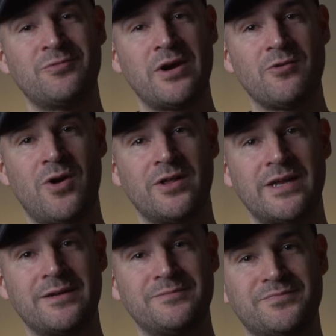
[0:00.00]
a rare
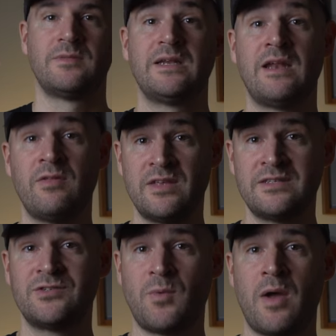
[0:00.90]
quality. Now,
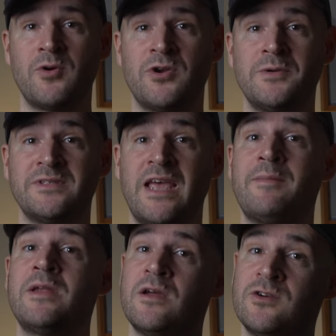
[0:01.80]
this is why we're going to
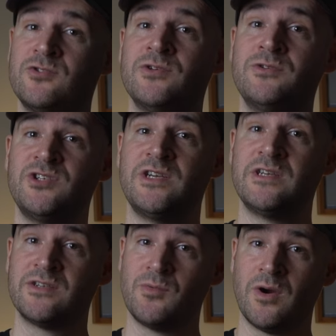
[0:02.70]
examine a true
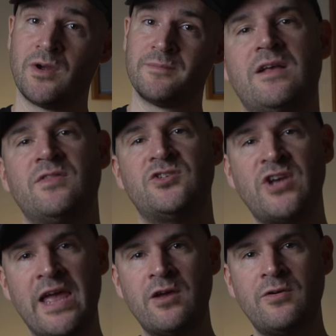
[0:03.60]
genius at work. The
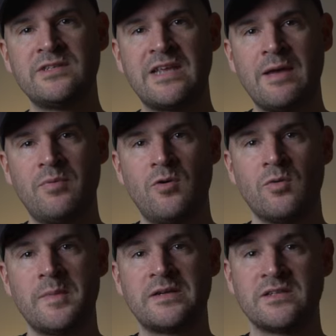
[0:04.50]
Django example
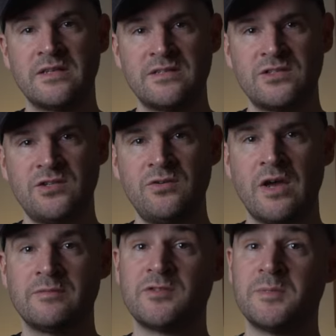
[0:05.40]
we're about to listen to
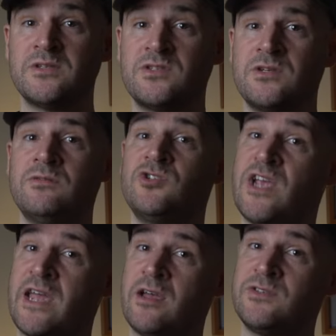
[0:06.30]
comes from his tune
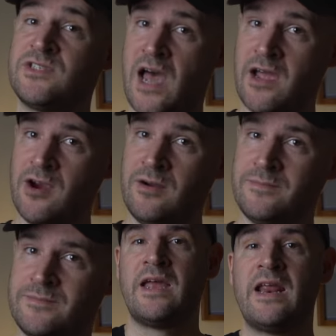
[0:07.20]
Django's Tiger,
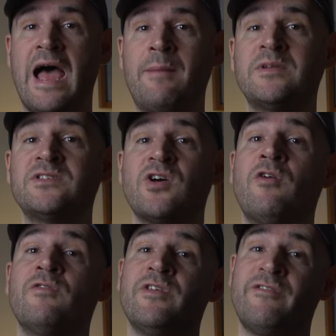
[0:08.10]
and it happens
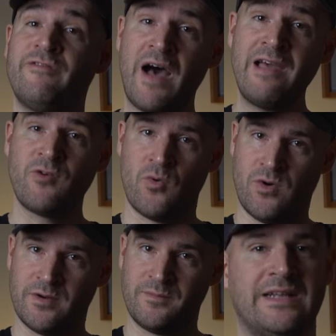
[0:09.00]
over the 5
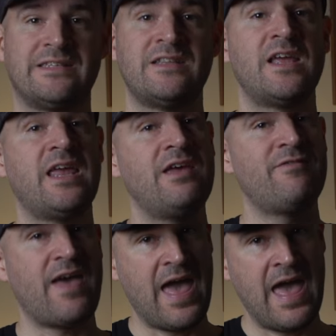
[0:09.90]
chord. It's in the key
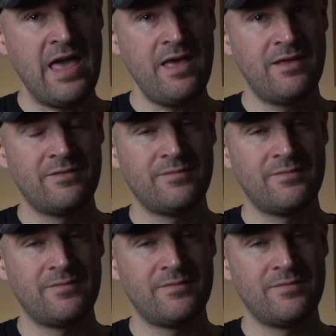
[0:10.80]
of A,